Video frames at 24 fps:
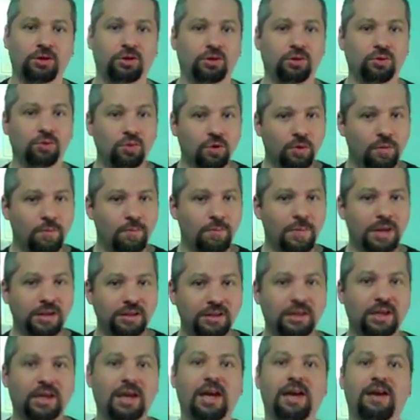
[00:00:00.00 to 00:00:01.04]
You are
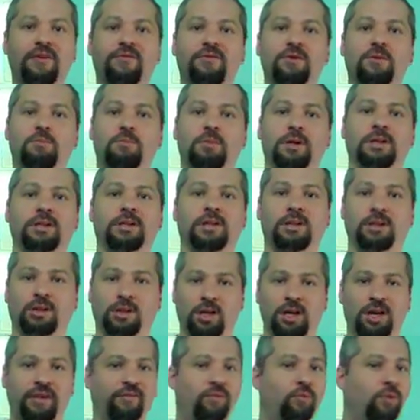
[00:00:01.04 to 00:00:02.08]
meant to have an
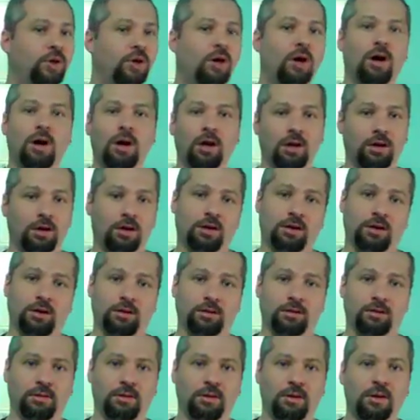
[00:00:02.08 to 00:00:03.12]
abundant life. We all are.